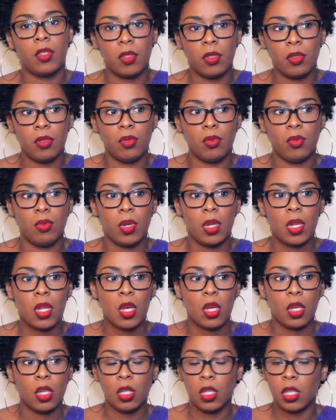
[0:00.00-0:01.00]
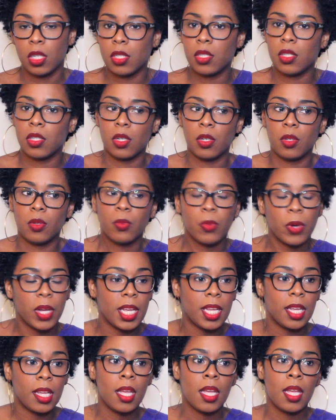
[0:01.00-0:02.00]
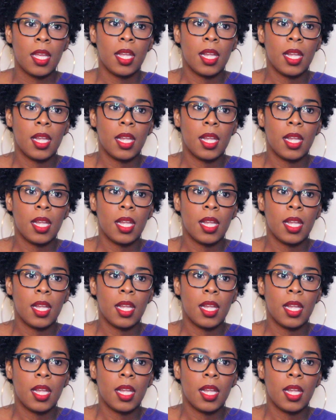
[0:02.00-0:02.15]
to look a certain way.